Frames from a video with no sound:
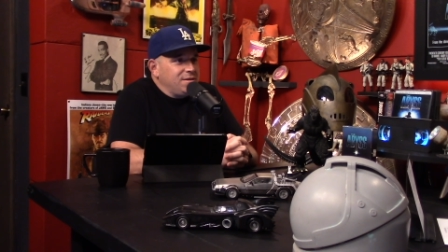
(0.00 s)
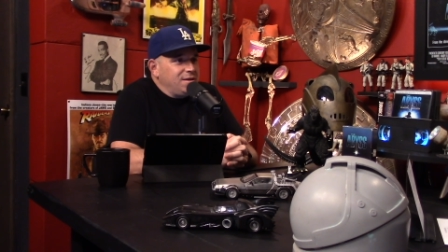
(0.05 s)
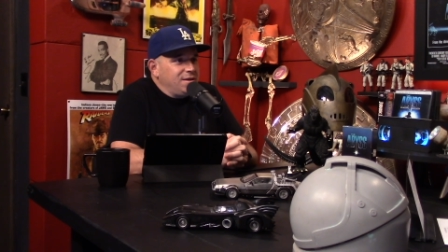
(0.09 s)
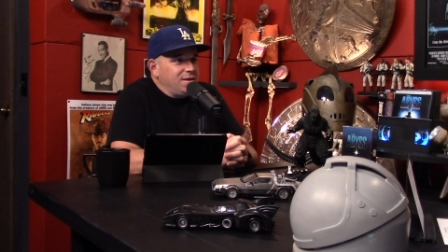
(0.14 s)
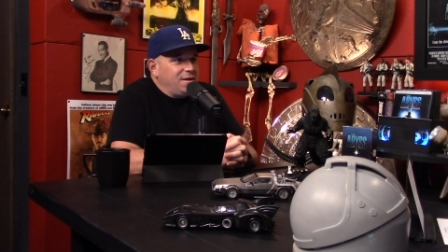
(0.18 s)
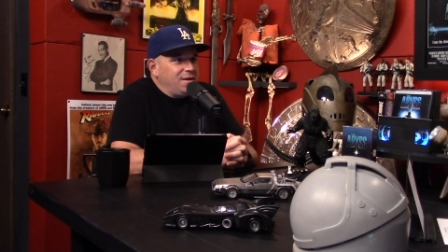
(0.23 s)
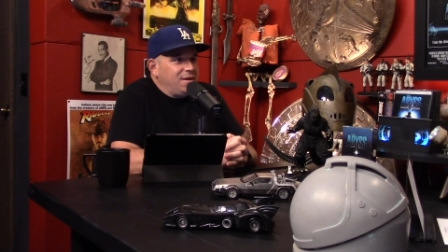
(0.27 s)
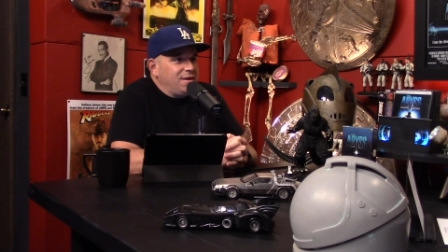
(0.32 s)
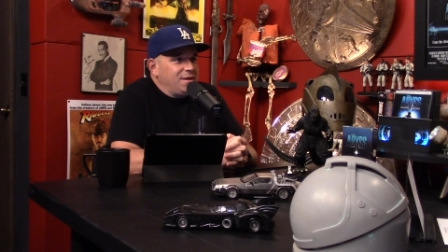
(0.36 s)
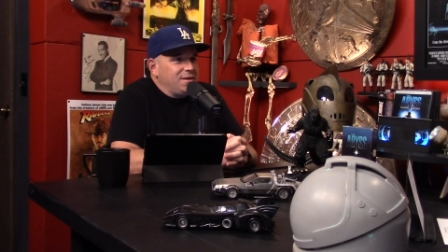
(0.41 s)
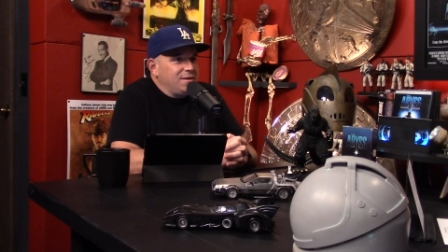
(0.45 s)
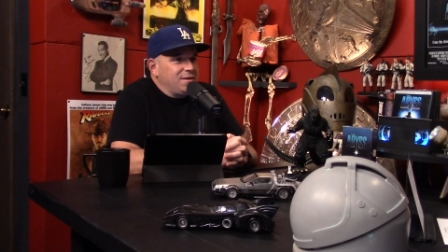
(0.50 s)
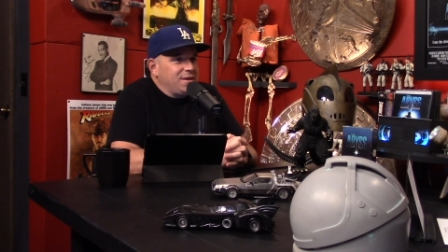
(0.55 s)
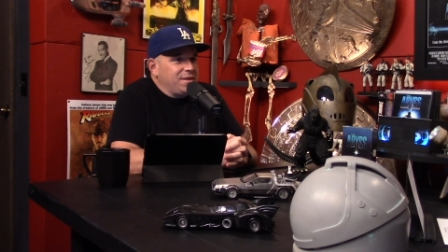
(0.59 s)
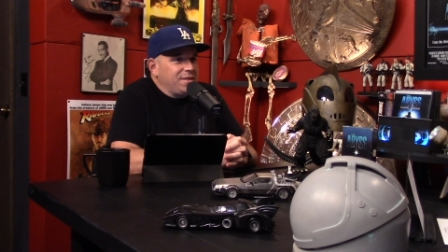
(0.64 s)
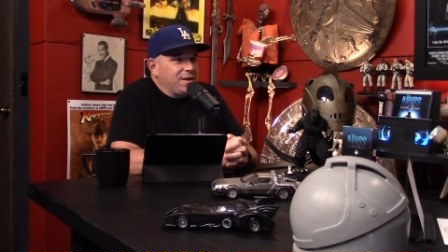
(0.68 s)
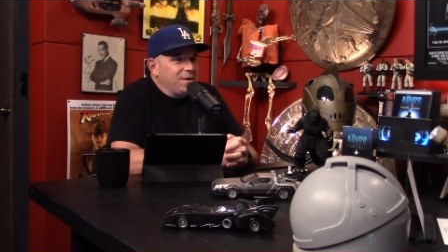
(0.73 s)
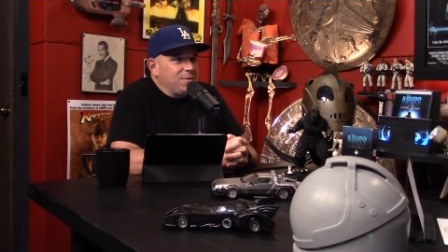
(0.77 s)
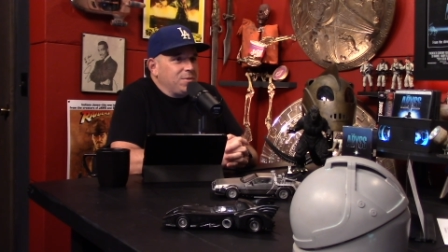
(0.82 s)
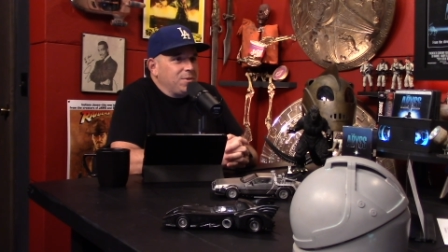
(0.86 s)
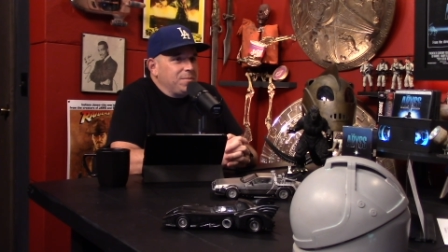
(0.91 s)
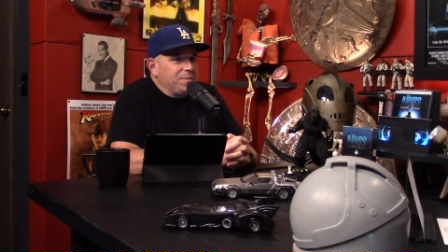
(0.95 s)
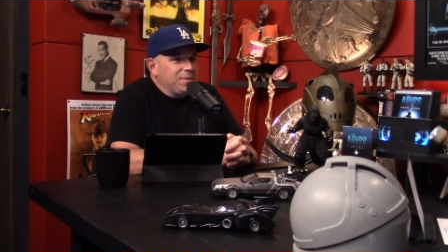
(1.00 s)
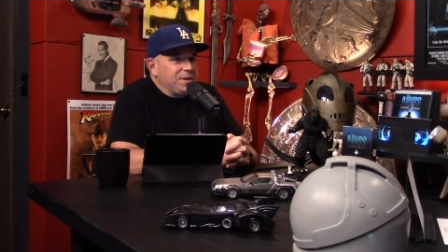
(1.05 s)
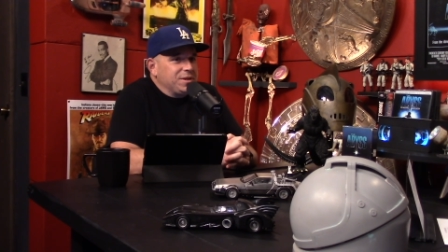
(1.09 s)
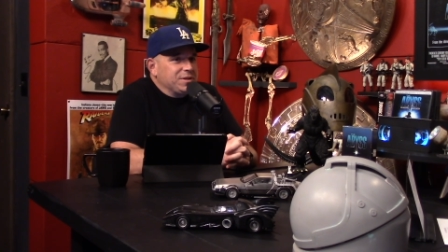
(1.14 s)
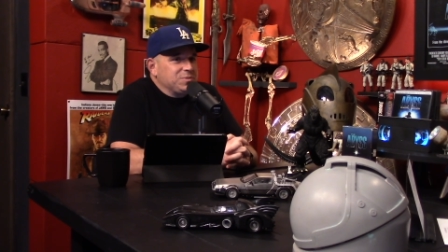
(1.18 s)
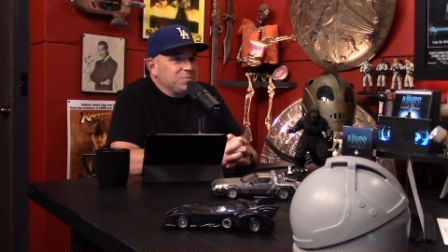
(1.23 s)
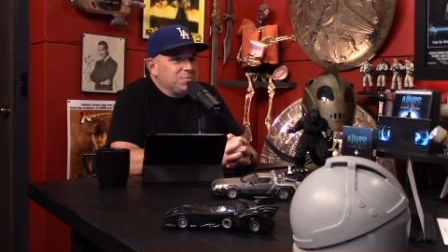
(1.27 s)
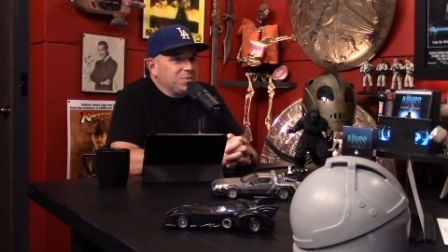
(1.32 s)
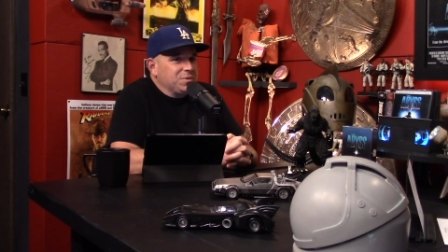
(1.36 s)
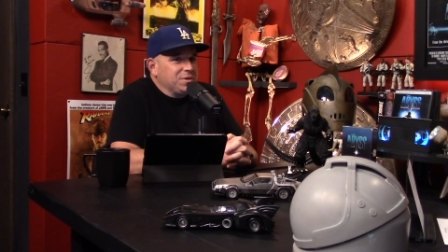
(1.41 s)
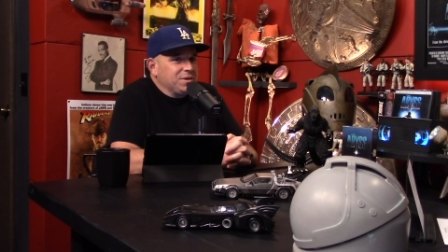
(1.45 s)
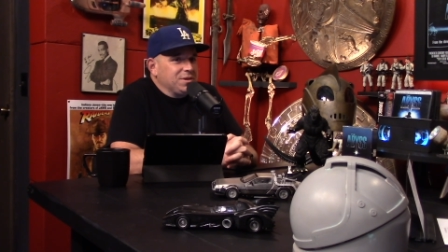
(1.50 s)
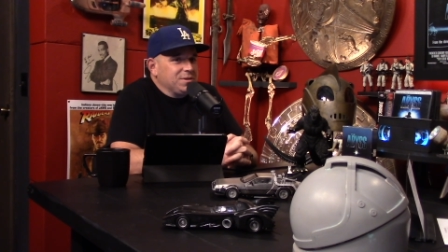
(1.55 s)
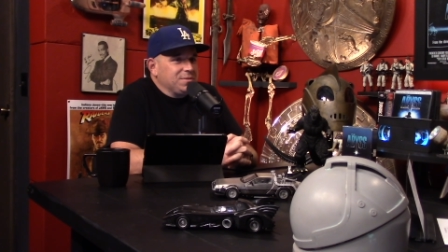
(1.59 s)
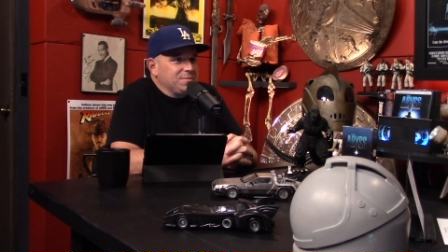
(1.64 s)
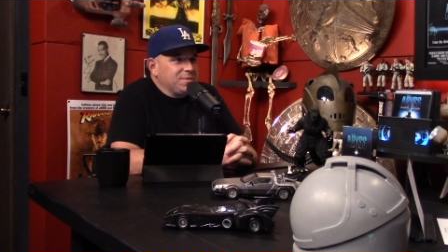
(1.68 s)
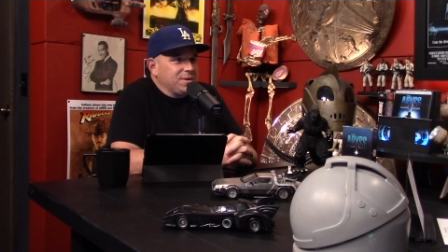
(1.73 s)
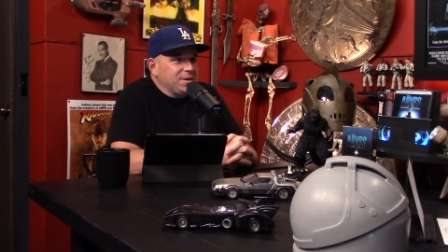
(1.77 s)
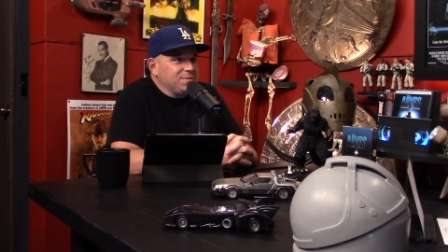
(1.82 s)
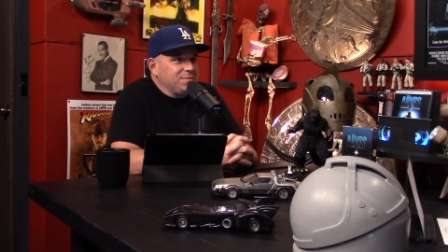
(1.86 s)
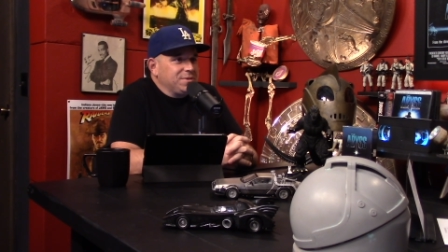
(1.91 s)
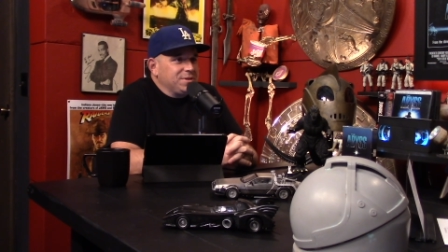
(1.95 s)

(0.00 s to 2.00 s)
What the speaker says: and I think I woke up the next morning and I'm like,